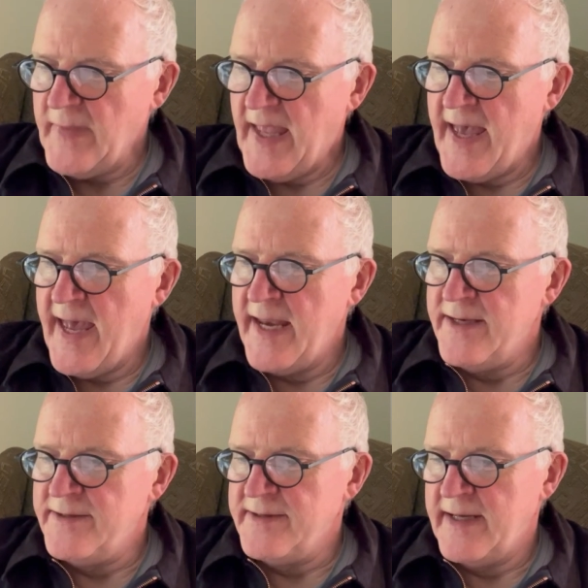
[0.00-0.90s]

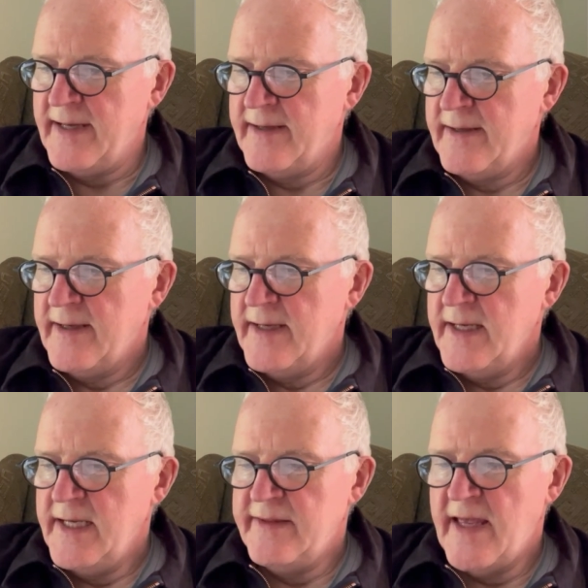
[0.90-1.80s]
and
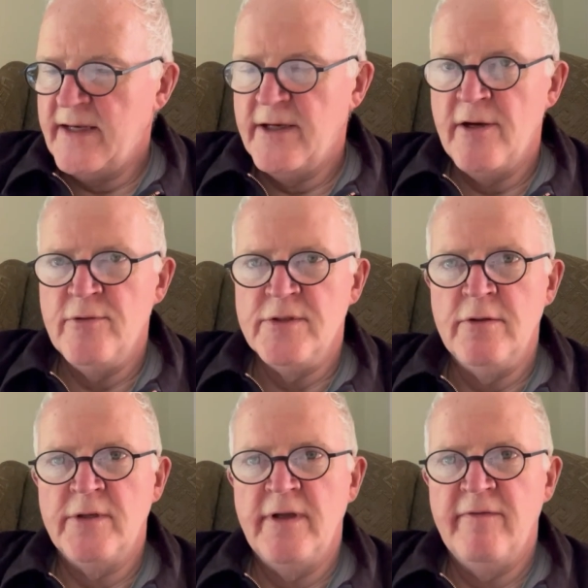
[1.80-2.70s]
he then goes
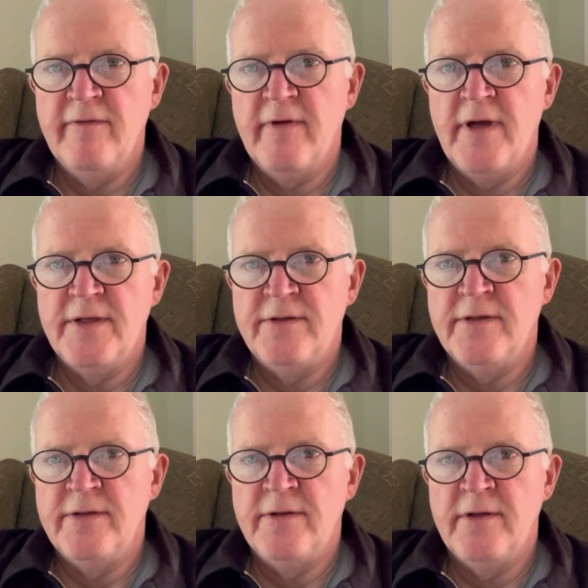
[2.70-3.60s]
looking at
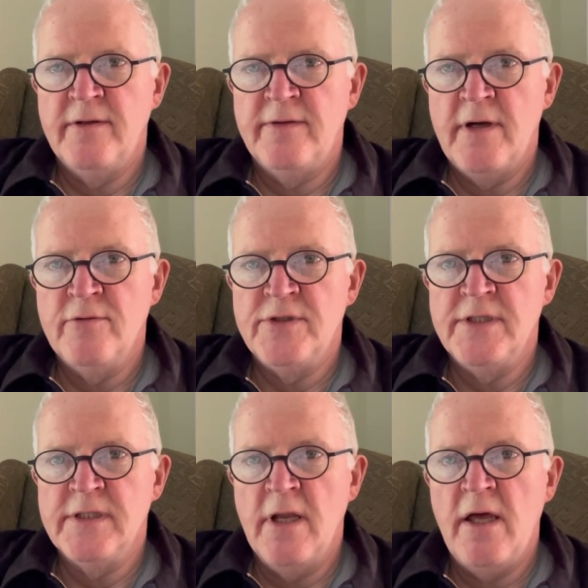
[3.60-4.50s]
those he
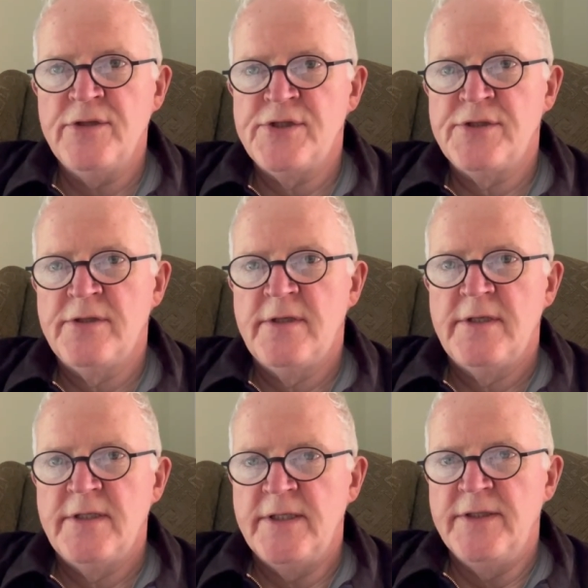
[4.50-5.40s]
has lost
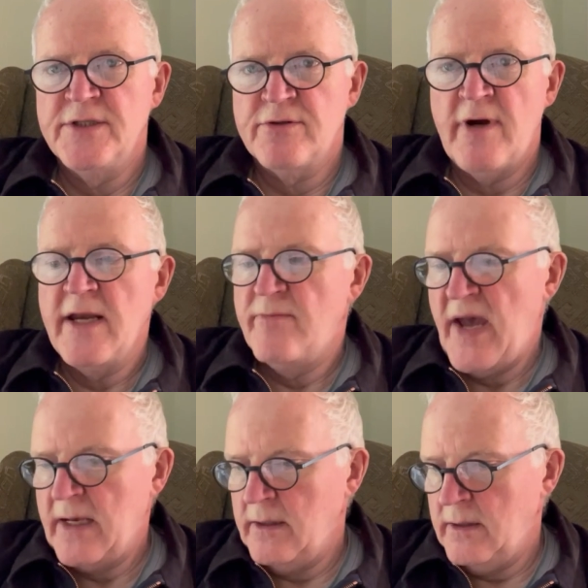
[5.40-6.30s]
at this great
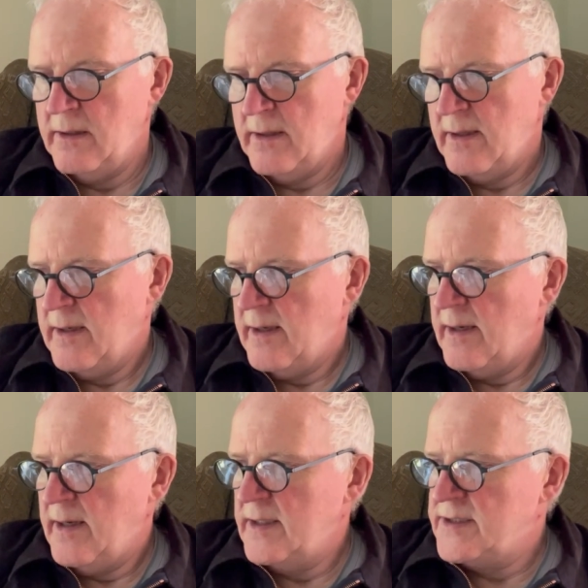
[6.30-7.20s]
battle.
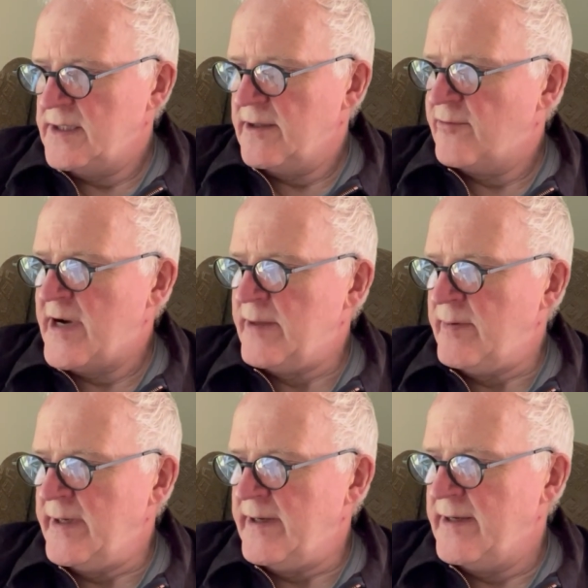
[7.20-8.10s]
It's
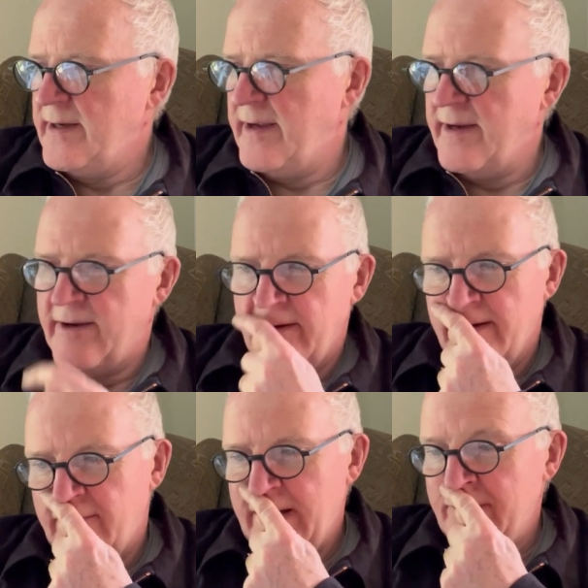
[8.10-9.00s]
incredibly
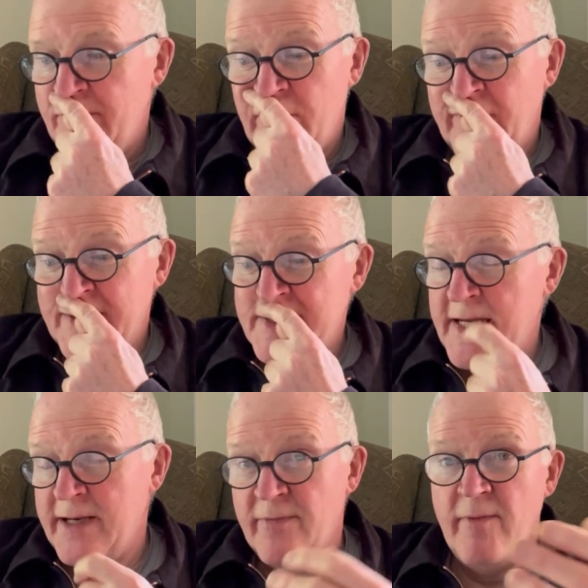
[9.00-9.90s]
moving
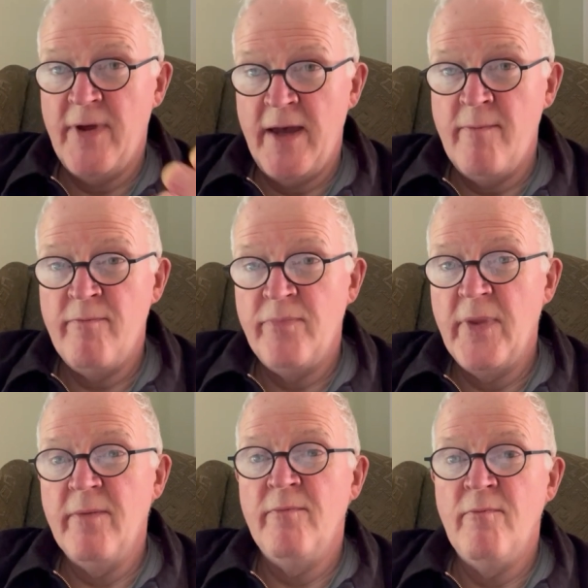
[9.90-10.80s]
scene,
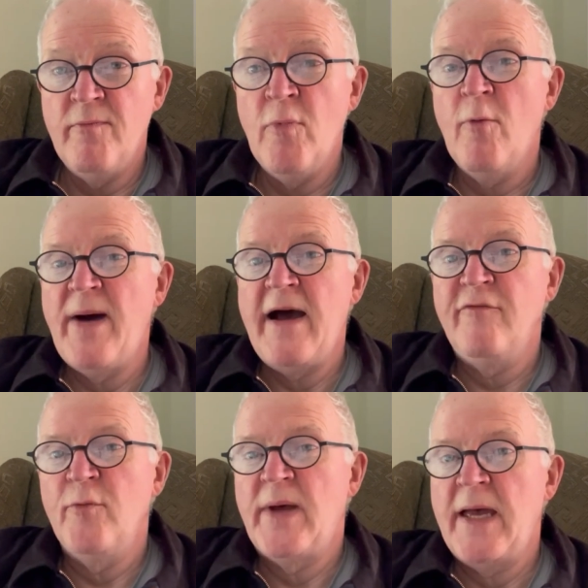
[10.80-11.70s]
more
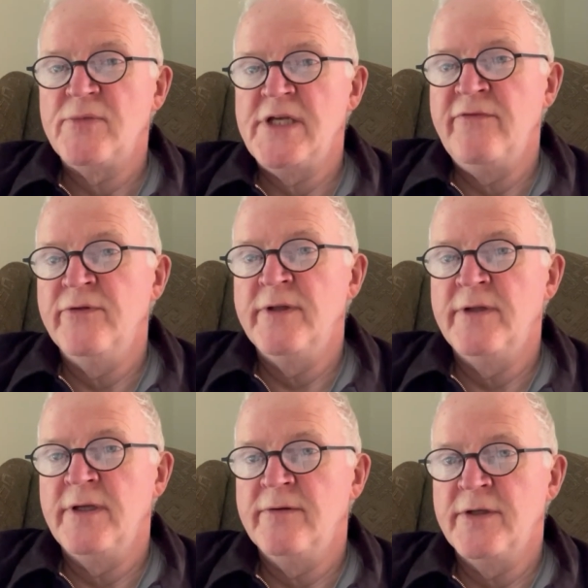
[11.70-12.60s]
powerful perhaps even than
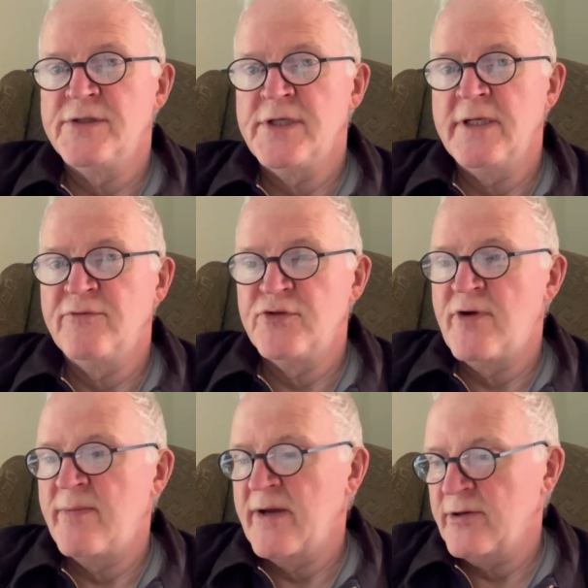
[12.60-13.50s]
the scene I've just
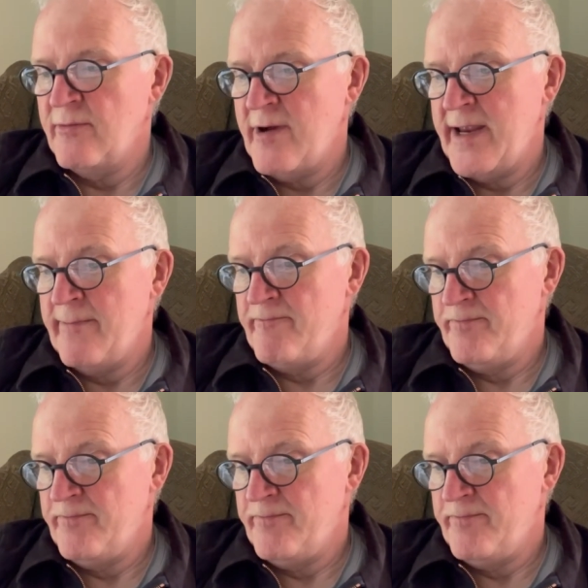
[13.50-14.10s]
read about Gawain.